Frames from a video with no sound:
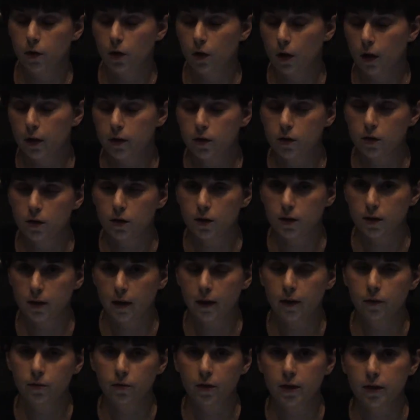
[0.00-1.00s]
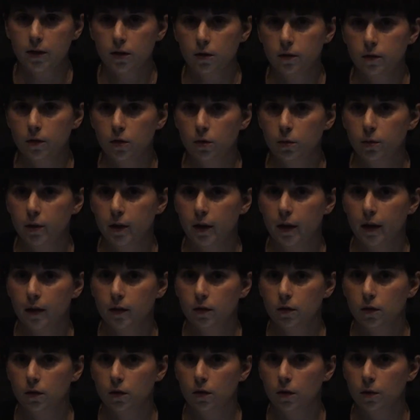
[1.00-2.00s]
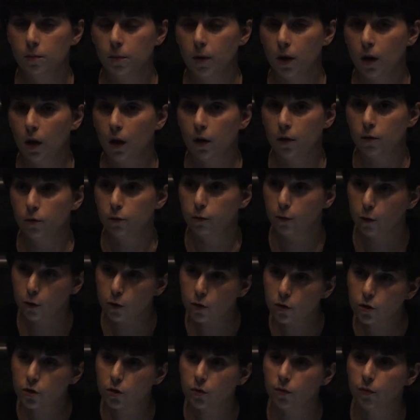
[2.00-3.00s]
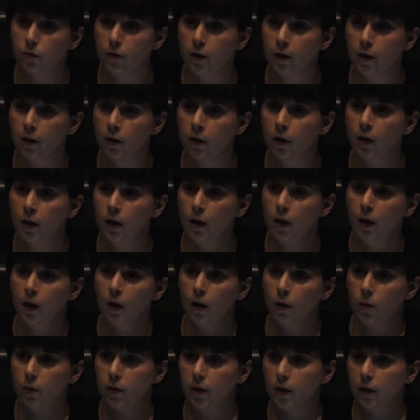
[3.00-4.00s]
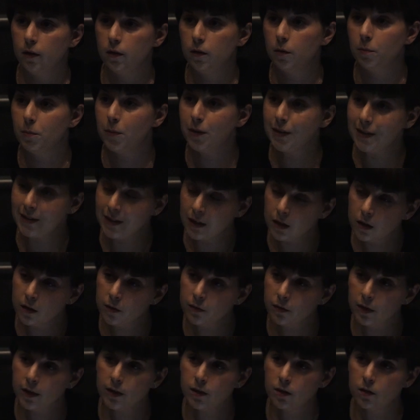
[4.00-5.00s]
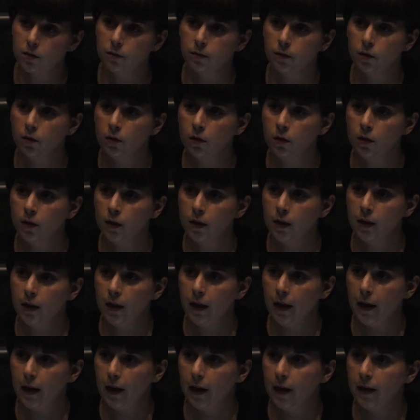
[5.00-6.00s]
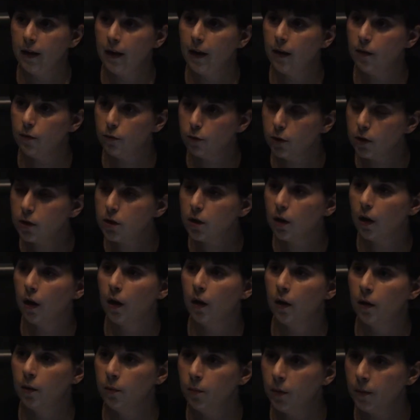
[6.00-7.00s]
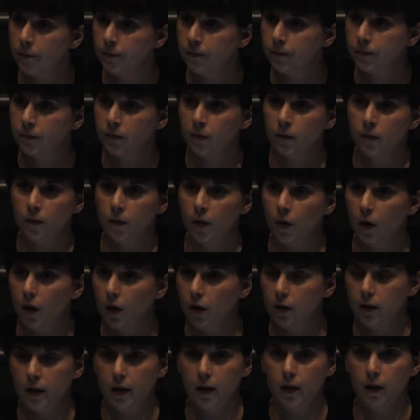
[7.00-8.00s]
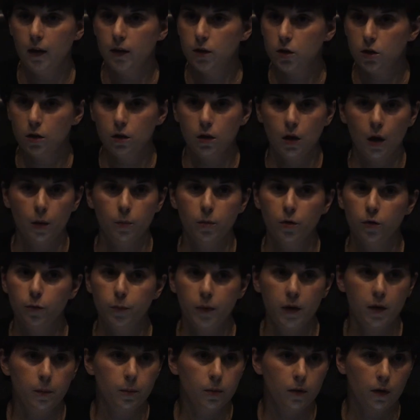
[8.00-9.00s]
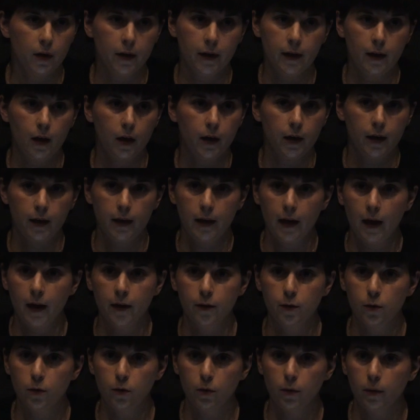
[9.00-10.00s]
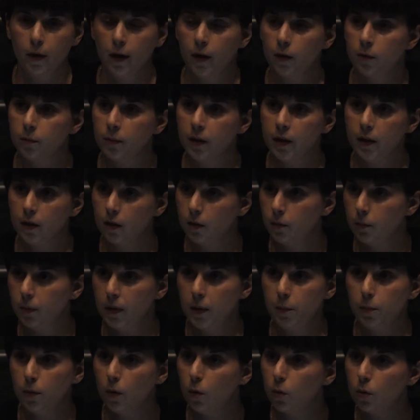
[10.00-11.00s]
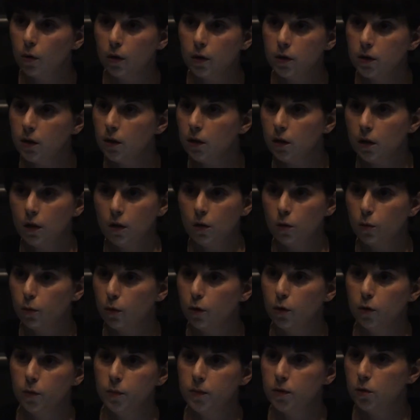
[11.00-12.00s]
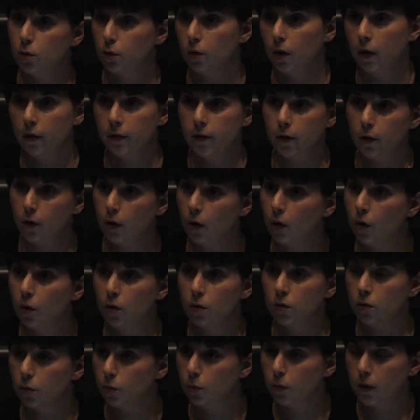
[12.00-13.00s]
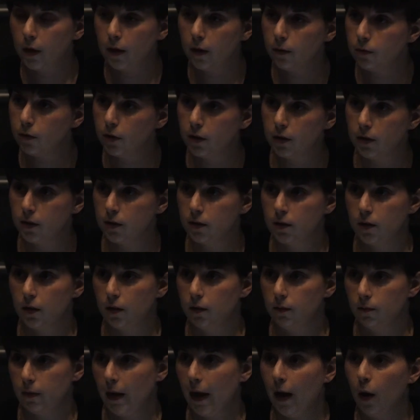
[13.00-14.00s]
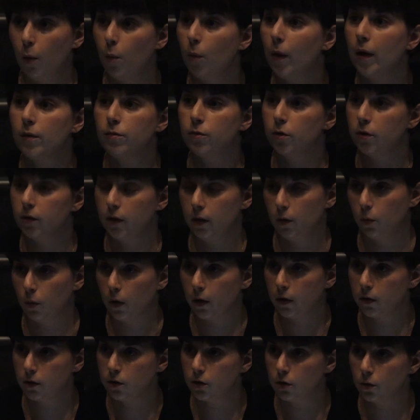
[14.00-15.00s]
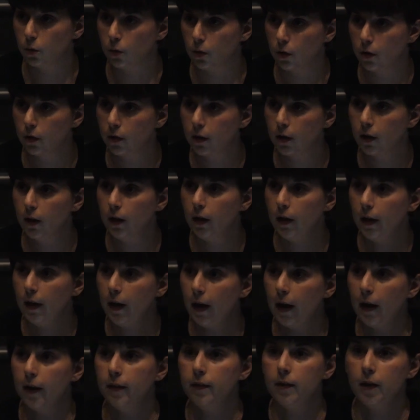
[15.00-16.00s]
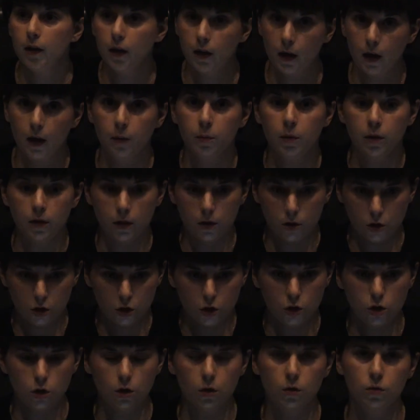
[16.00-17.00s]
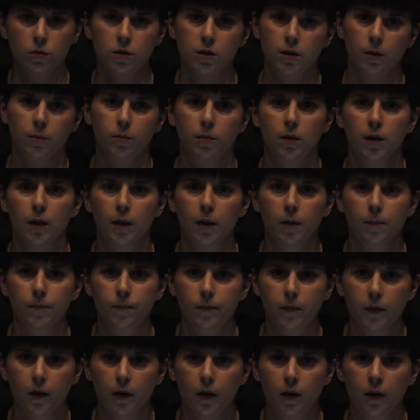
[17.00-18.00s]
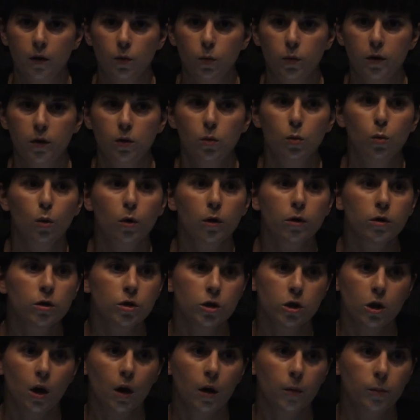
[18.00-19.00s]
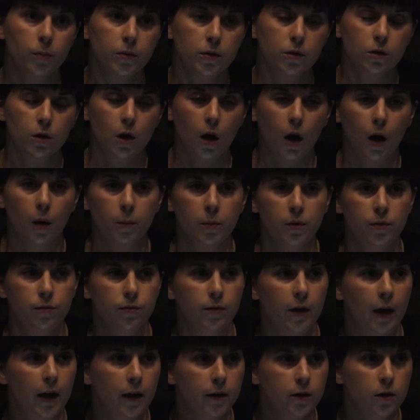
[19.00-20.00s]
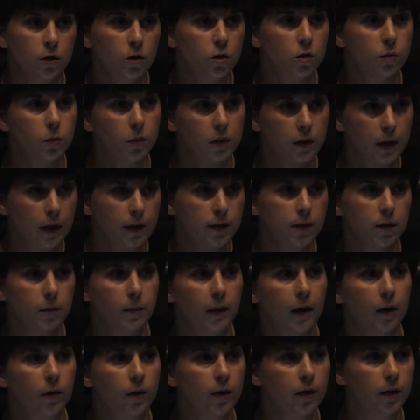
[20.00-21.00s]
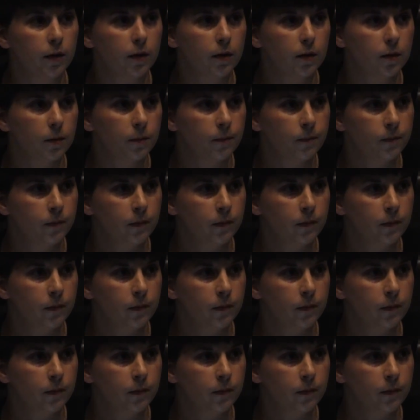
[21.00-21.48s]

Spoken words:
London Design Festival, we had the Milan Furniture Fair, we had the Mozilla Festival, and every time it's a number of people I kind of gathered around me, and people worked in little groups or on their own or whatever it is, that however they wanted to work. And they came and they just showed something. And we'd workshopped common values, but that's about it.